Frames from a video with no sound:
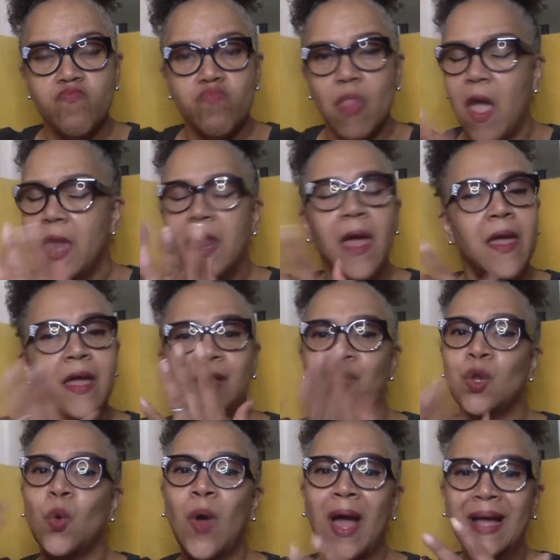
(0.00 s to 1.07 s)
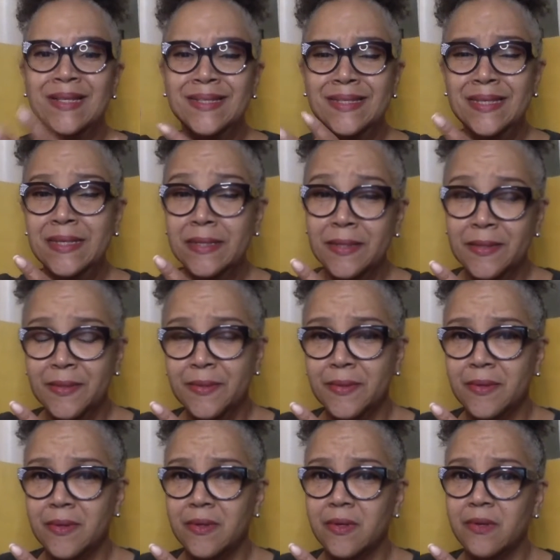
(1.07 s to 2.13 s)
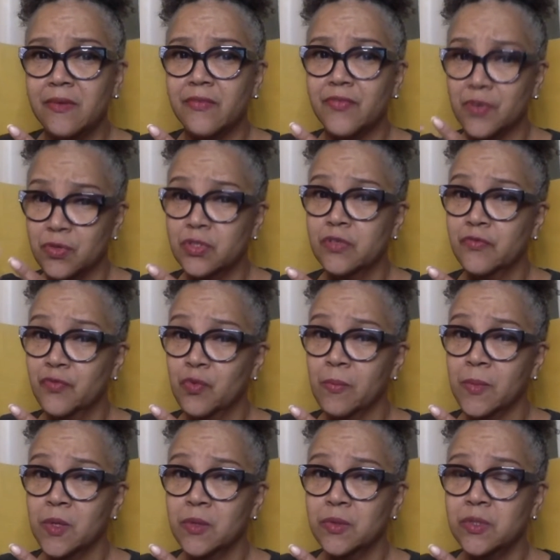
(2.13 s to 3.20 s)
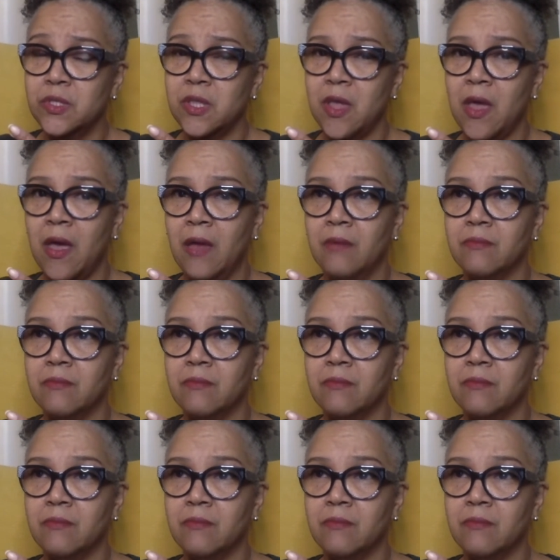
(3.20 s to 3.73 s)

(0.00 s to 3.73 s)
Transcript: and I had no idea, first and foremost, that